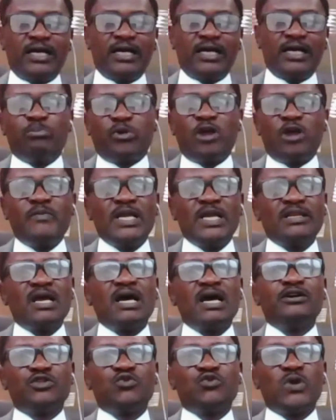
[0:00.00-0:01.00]
employment
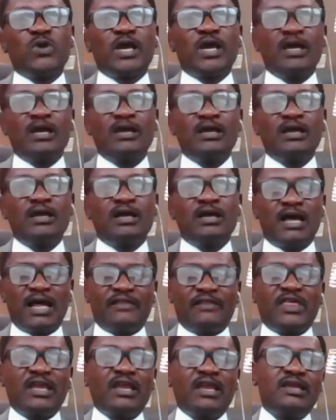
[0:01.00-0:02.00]
elsewhere, I
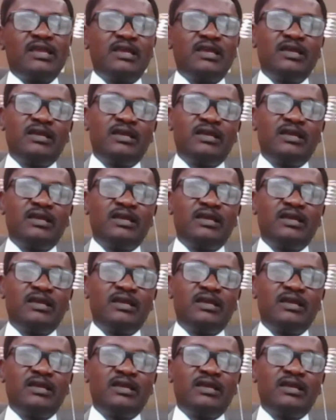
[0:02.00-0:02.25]
think